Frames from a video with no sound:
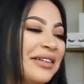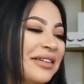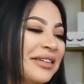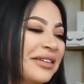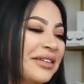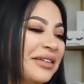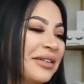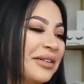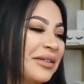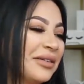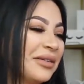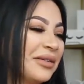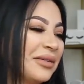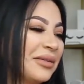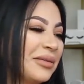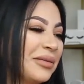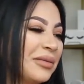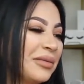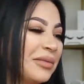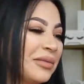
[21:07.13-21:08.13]

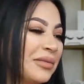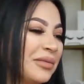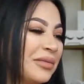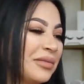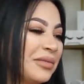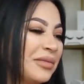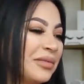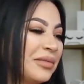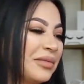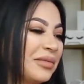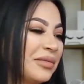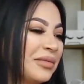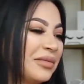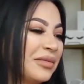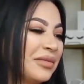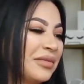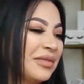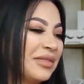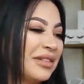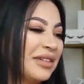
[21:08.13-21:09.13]

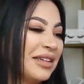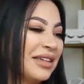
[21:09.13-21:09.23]
No words are spoken by the person on screen.